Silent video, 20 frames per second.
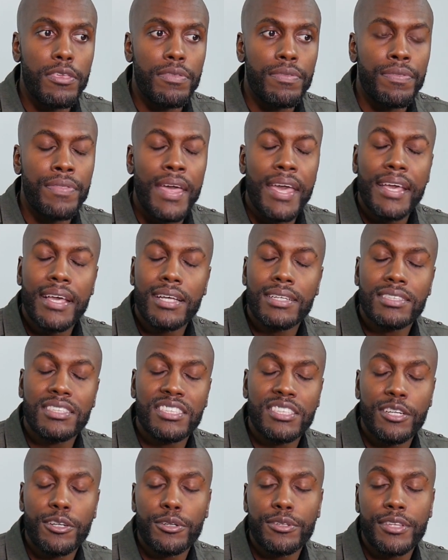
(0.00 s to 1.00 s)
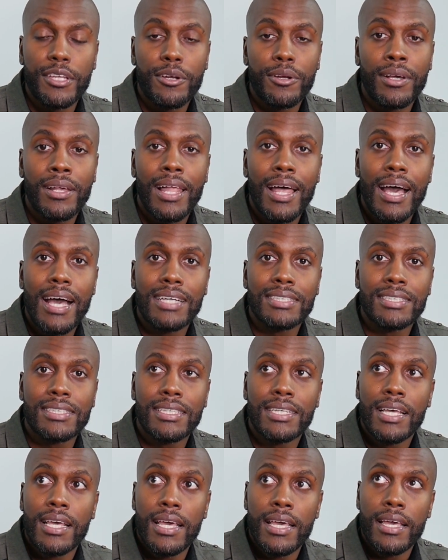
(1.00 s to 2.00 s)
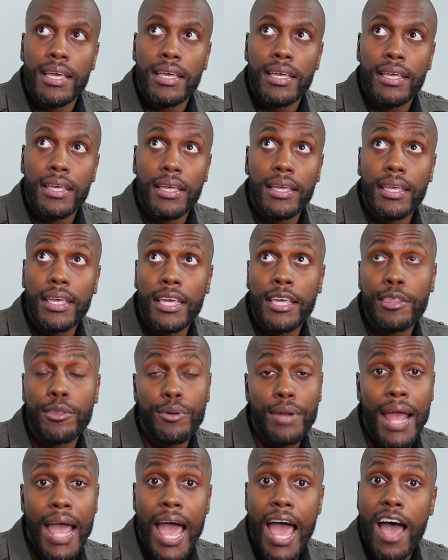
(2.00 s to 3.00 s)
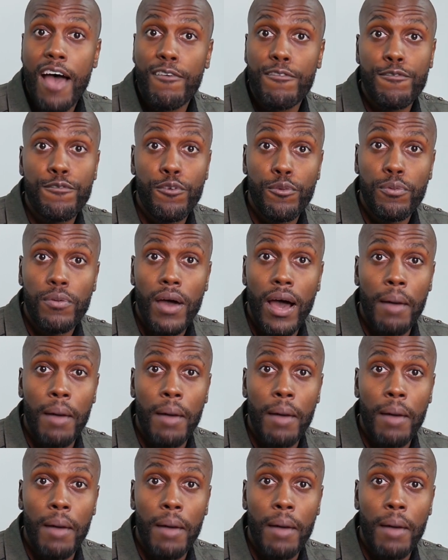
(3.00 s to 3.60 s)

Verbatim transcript: they considered their glass either half